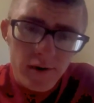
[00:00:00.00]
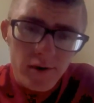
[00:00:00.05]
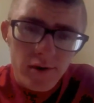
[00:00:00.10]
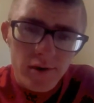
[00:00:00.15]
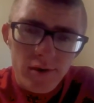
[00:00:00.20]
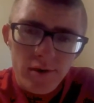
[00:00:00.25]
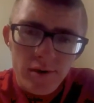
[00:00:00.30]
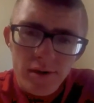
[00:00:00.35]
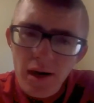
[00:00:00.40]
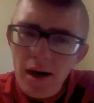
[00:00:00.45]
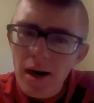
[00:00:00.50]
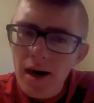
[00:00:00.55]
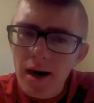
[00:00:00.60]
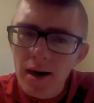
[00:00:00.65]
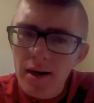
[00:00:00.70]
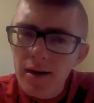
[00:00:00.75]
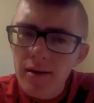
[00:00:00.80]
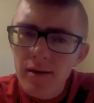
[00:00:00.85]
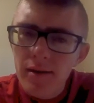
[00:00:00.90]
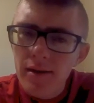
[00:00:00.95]

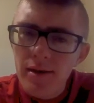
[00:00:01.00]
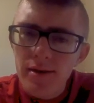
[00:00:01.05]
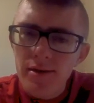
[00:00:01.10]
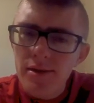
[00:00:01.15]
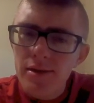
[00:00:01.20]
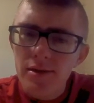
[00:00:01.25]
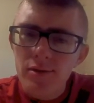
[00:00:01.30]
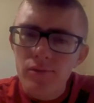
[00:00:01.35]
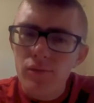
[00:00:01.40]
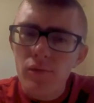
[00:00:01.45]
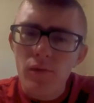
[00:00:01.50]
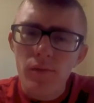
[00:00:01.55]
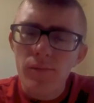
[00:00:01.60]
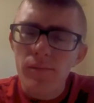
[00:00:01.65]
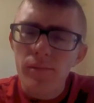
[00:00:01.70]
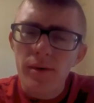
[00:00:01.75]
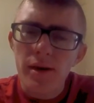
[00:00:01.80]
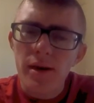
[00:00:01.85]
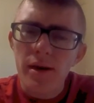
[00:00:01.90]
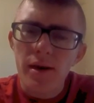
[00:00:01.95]
it just won't
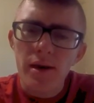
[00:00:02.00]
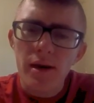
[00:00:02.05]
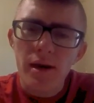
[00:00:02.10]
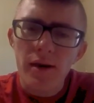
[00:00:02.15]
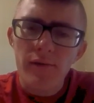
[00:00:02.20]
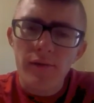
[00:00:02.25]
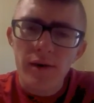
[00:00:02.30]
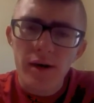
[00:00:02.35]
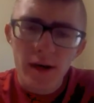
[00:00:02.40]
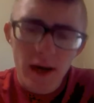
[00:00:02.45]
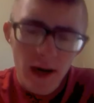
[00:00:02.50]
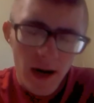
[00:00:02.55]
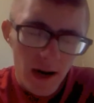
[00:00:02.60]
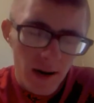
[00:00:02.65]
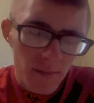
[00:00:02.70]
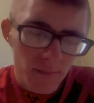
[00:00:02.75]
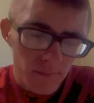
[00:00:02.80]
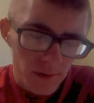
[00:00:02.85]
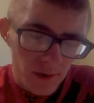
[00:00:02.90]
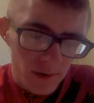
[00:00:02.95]
be every
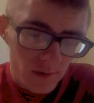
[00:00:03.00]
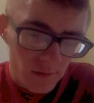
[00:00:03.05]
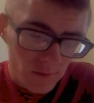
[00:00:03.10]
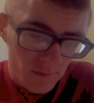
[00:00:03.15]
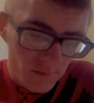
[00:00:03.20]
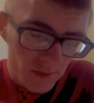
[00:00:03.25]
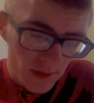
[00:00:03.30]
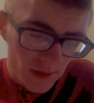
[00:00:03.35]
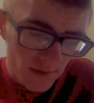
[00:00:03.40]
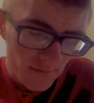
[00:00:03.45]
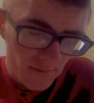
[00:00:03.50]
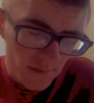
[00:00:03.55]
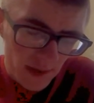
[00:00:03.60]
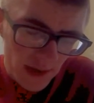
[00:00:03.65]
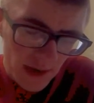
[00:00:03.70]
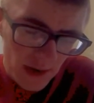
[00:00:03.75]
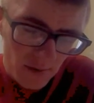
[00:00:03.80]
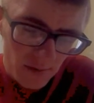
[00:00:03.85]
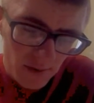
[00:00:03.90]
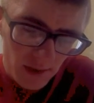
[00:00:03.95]
time, but it'll be every
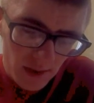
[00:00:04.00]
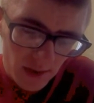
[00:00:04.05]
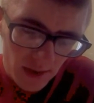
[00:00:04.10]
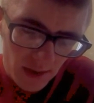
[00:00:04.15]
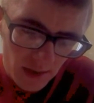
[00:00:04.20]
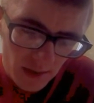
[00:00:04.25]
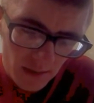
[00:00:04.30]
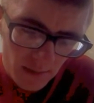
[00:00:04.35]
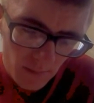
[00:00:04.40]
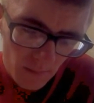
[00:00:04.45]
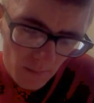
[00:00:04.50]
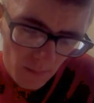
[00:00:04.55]
now and again,